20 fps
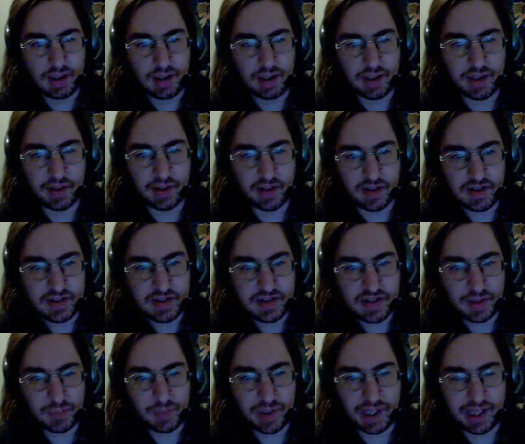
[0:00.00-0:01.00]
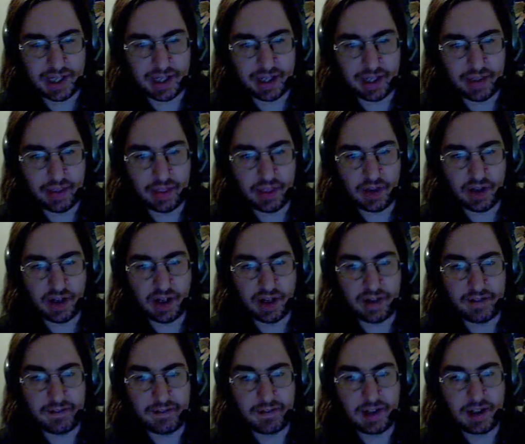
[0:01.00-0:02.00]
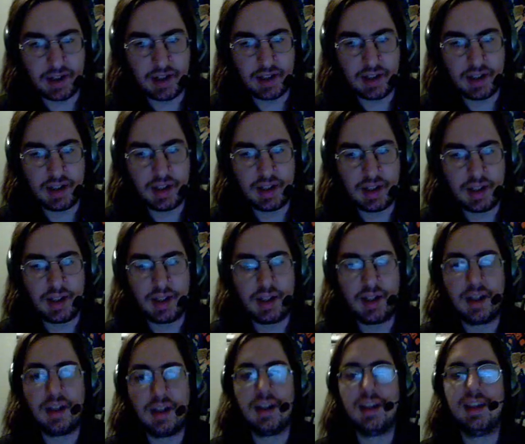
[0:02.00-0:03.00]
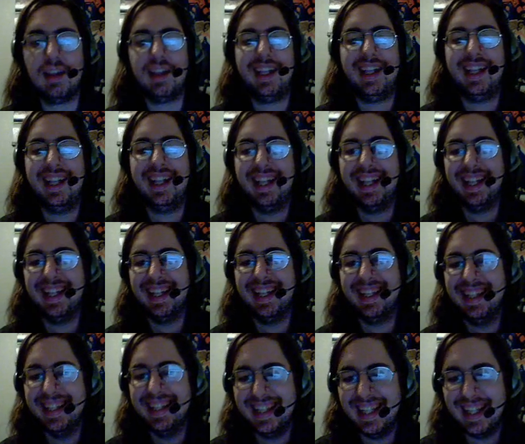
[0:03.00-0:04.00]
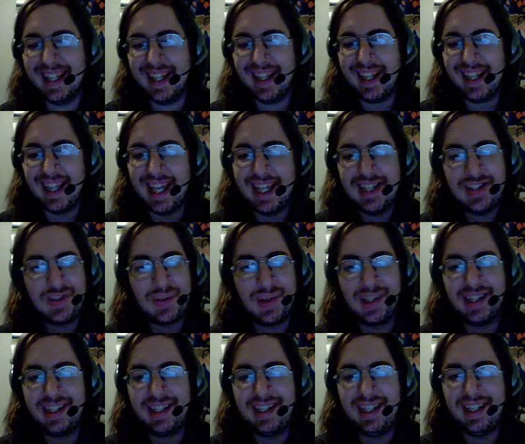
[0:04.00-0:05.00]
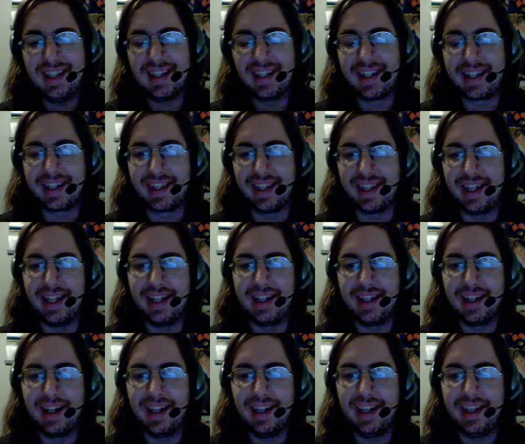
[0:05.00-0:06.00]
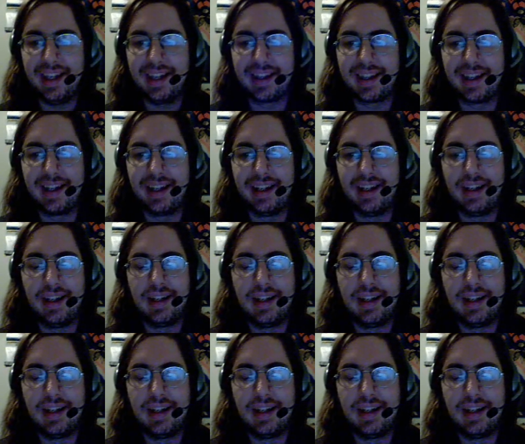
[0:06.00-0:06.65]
Now there's something I hadn't thought of. And it's really neat like that. I like that.